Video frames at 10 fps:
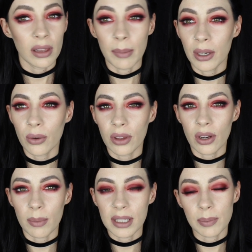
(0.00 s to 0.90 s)
Let me know in the
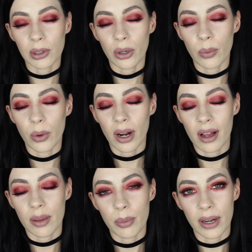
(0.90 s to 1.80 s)
comments below what
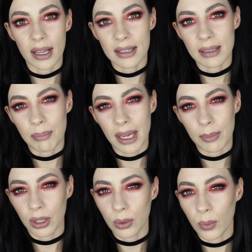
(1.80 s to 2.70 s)
other brands
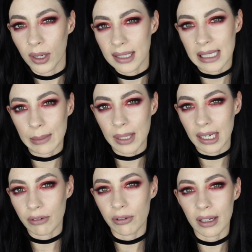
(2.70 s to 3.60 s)
maybe you want to see
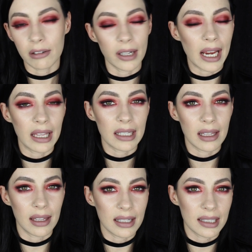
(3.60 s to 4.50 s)
me
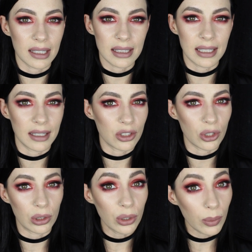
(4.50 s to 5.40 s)
recreate this
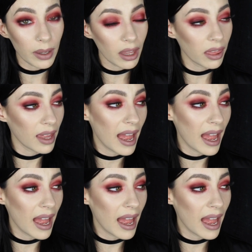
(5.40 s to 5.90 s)
signature look with